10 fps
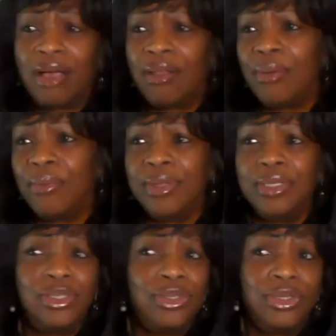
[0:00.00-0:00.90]
All I
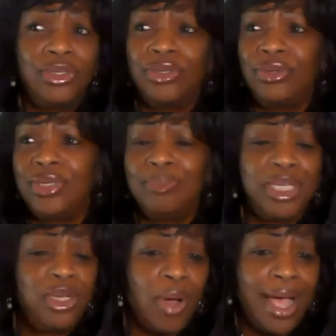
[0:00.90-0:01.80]
want you to do is
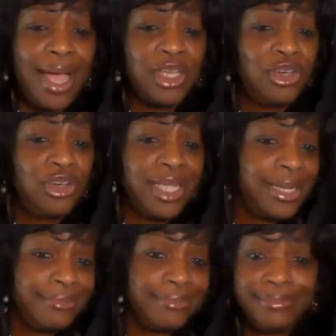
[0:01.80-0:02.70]
be quiet, cook,
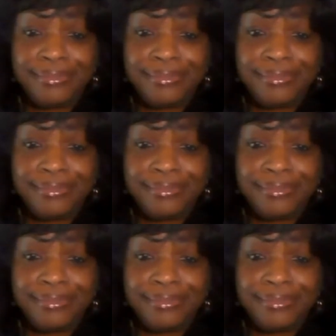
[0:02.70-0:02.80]
and